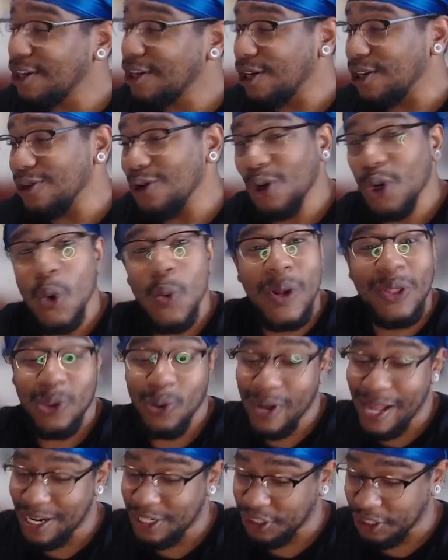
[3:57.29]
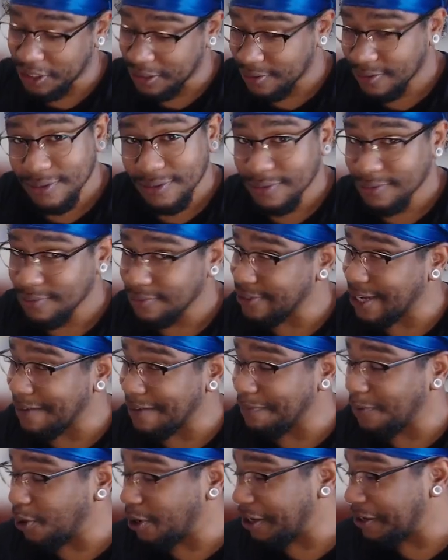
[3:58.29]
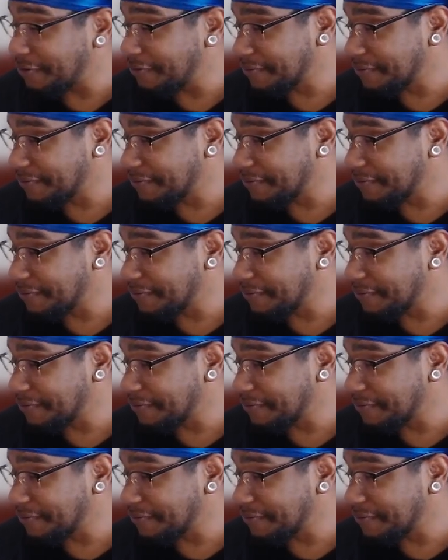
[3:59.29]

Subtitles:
Look who went through that shit. That boy.